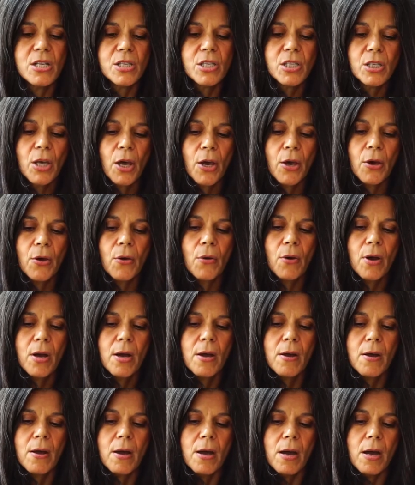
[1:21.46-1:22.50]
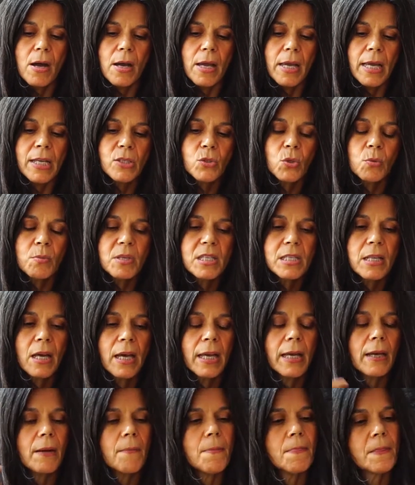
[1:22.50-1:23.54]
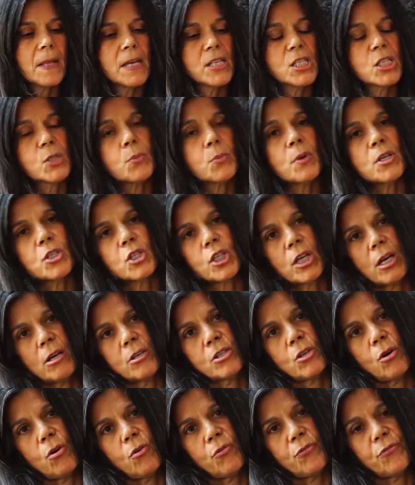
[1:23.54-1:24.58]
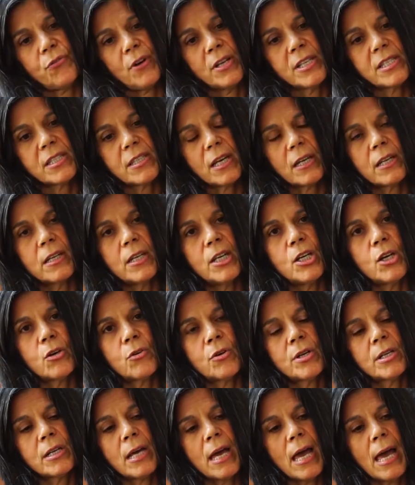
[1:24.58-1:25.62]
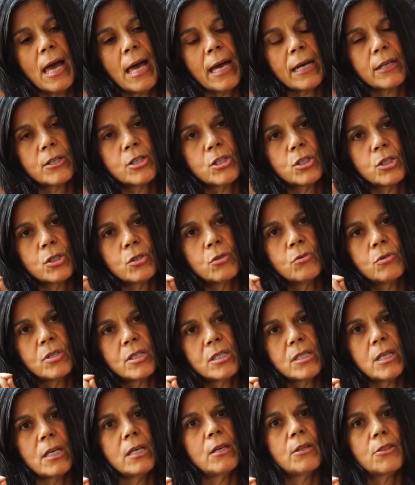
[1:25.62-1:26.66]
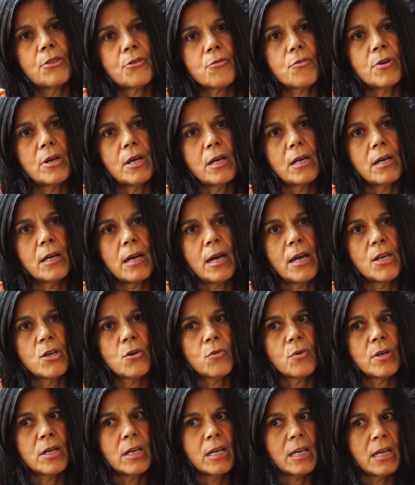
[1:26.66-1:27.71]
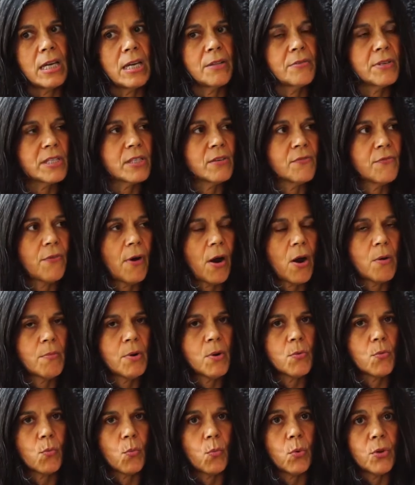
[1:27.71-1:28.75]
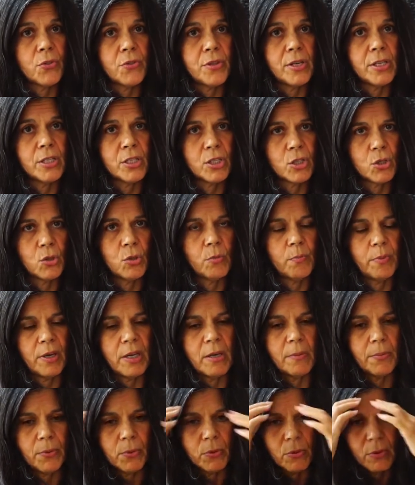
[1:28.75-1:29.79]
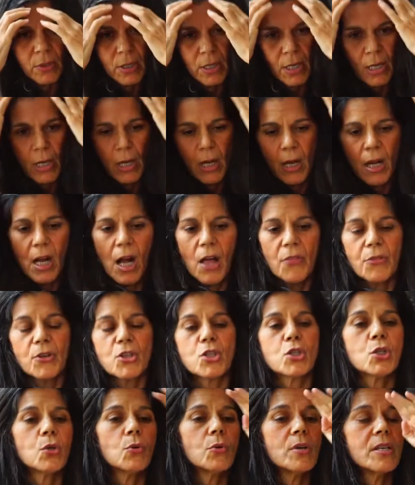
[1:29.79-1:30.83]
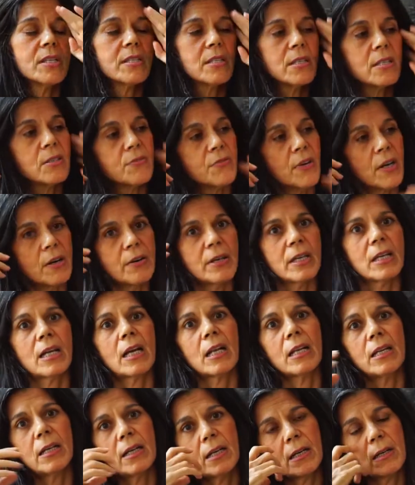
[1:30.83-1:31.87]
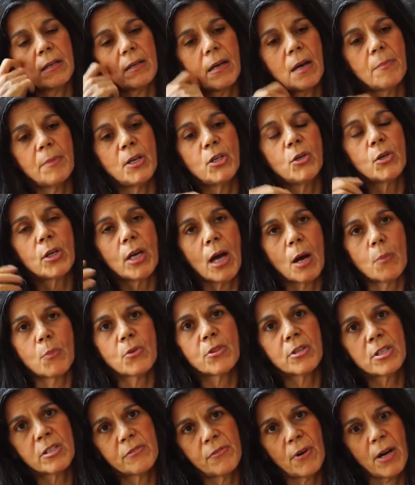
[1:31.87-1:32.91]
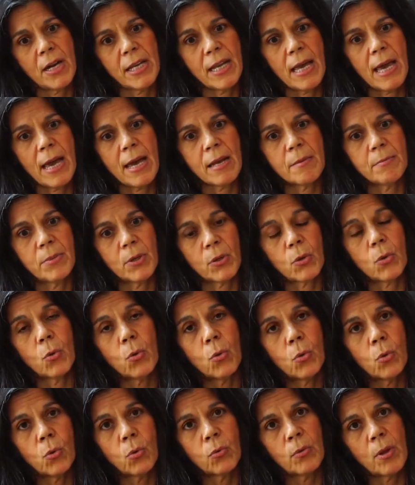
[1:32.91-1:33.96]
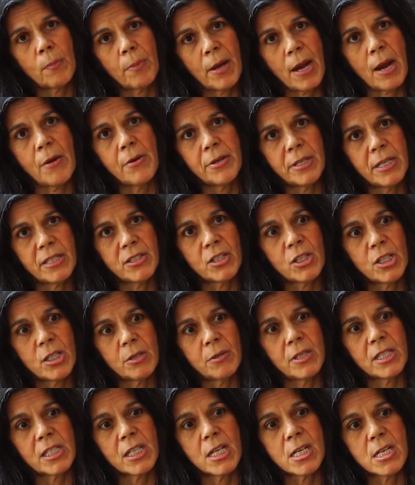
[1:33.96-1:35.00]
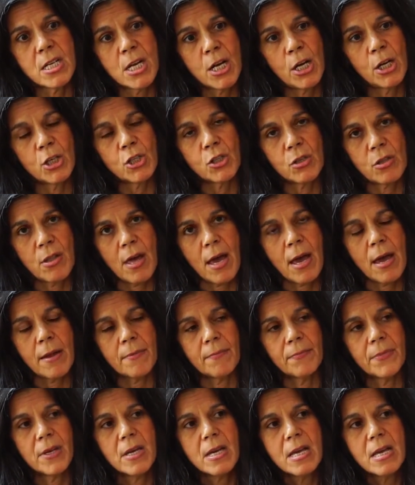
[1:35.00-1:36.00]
So it's almost like a switch goes off and suddenly you're in Act 2, Scene 3, and you're in this environment with these two people. The choice is very clear. I mean, you come with a divine handbook. All that a parent needs to do is to nurture that.